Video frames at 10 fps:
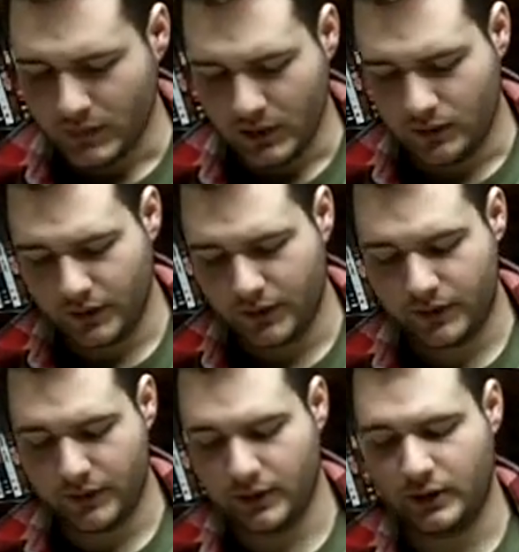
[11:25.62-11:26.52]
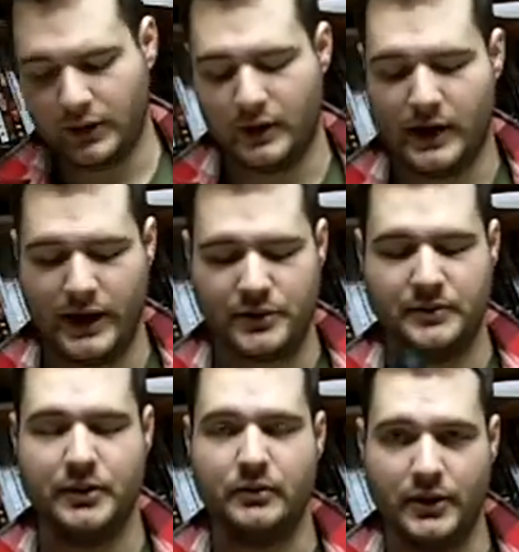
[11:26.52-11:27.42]
With your
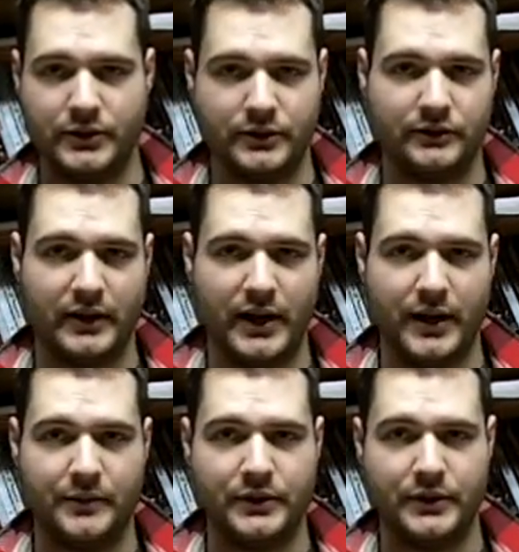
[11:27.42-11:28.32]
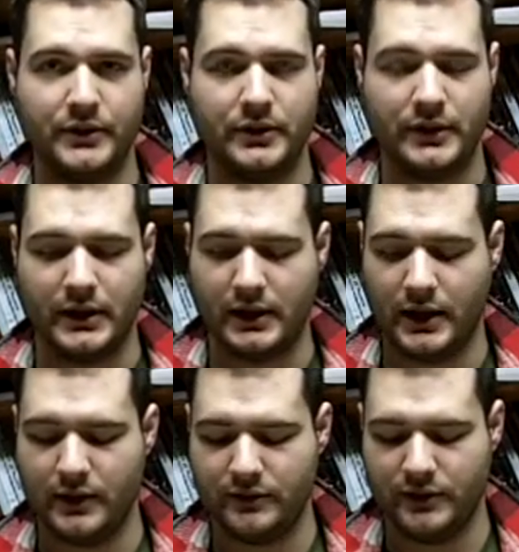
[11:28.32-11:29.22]
SP1, your vibes, your
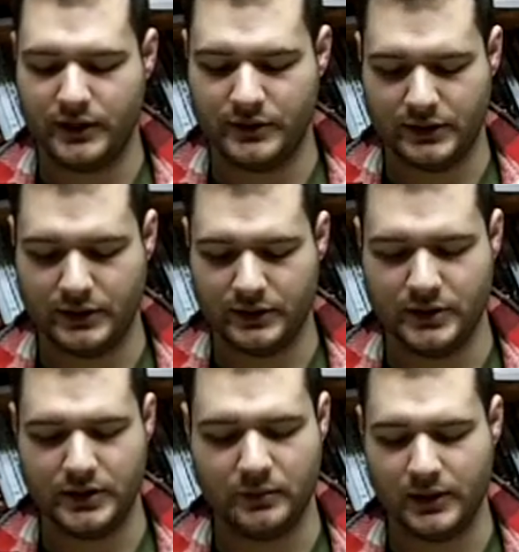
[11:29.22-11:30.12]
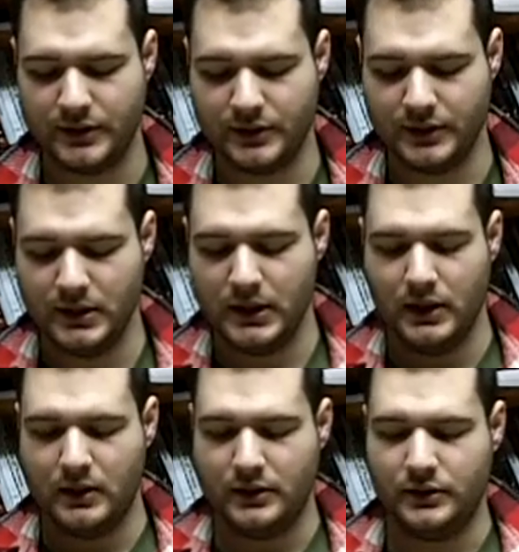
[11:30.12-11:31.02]
Envies, and your G1s,
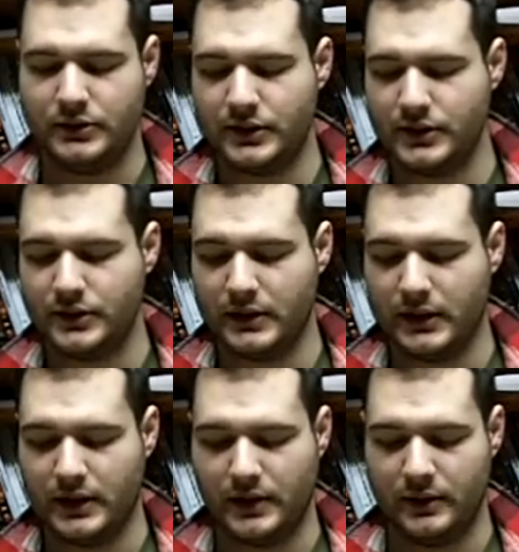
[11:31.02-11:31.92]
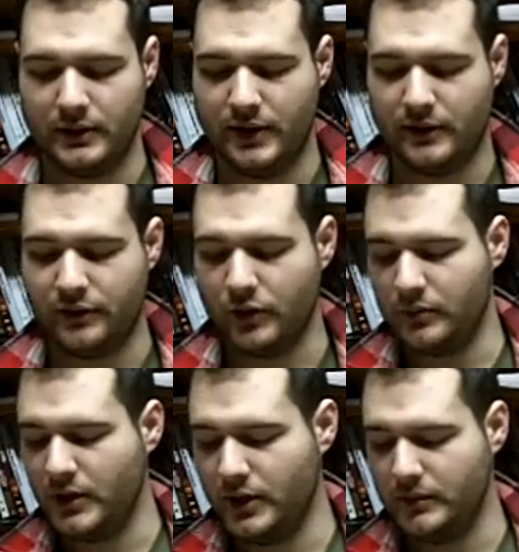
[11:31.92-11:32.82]
you just you have
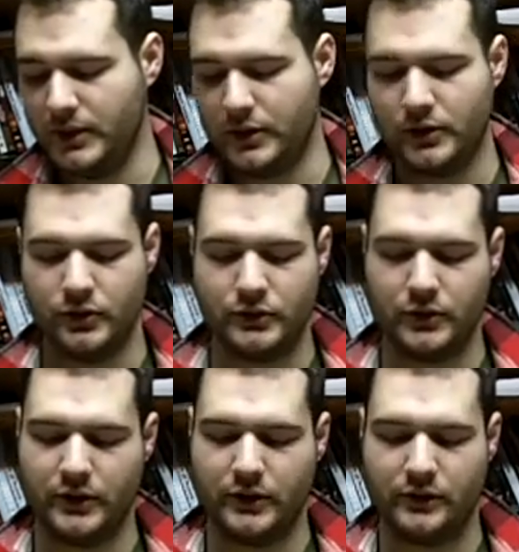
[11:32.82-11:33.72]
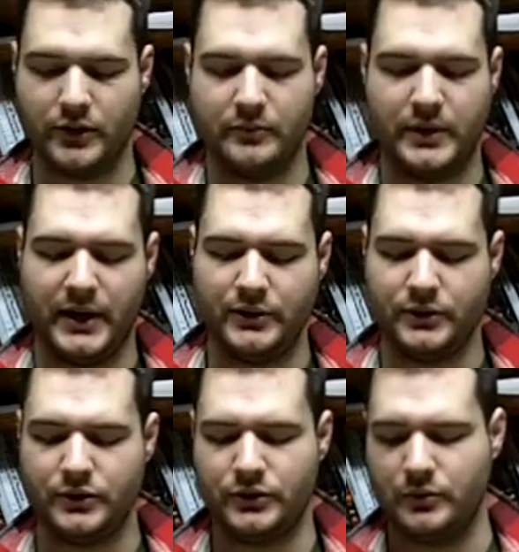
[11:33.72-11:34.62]
4mm hose going to the front banjo,
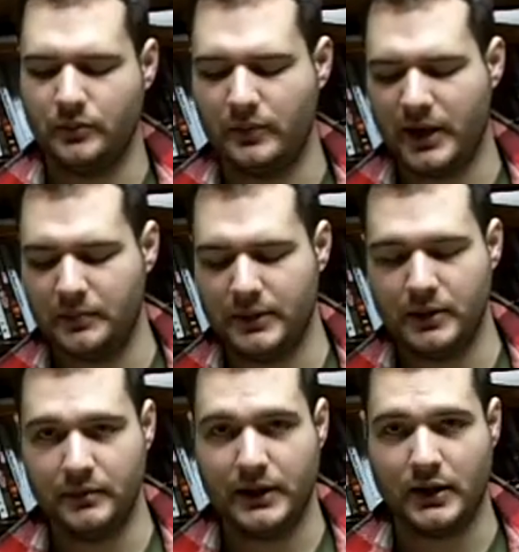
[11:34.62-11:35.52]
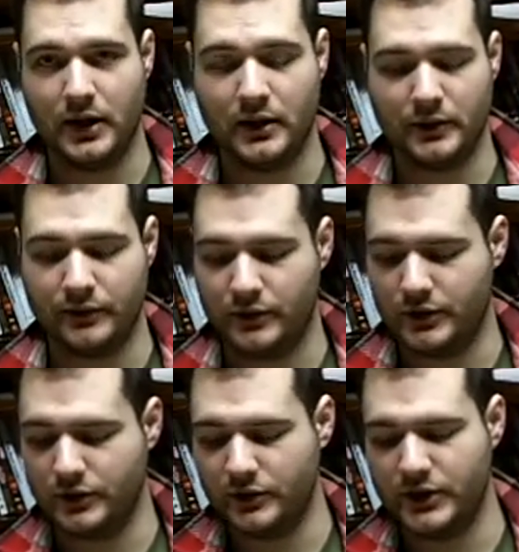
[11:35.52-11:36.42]
so it might be a bit harder for
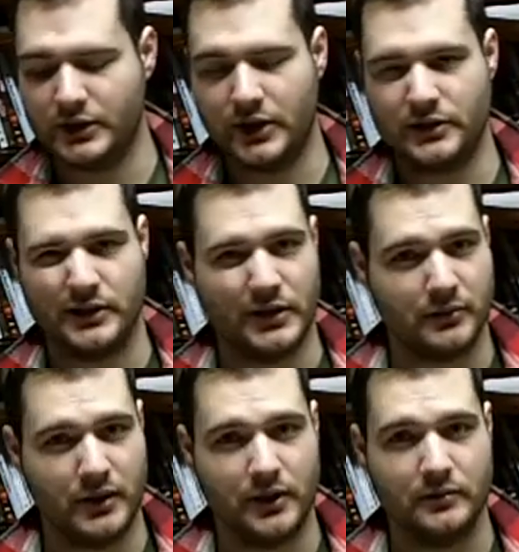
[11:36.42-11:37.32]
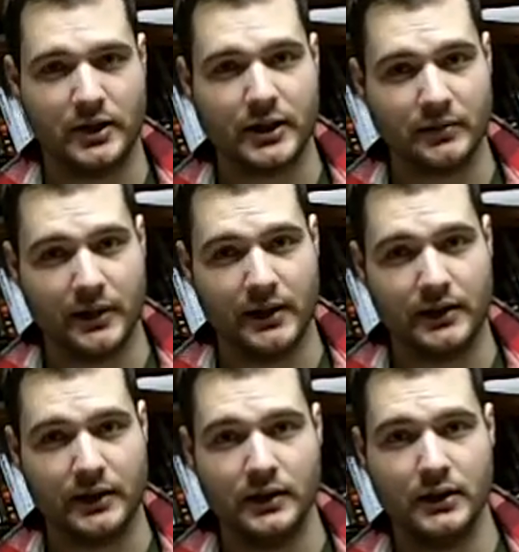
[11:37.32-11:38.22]
it to recharge, and that's why I'm
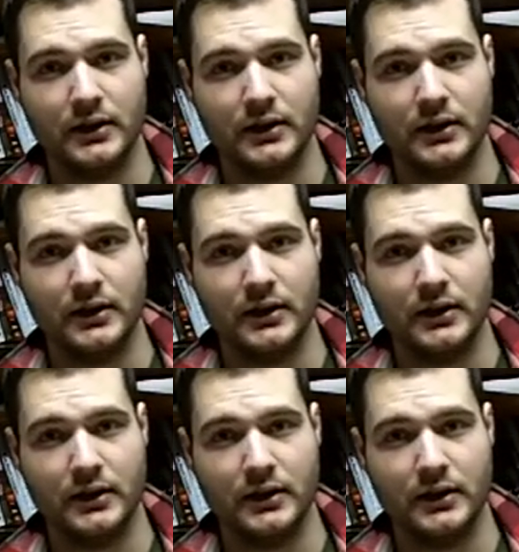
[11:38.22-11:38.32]
recommending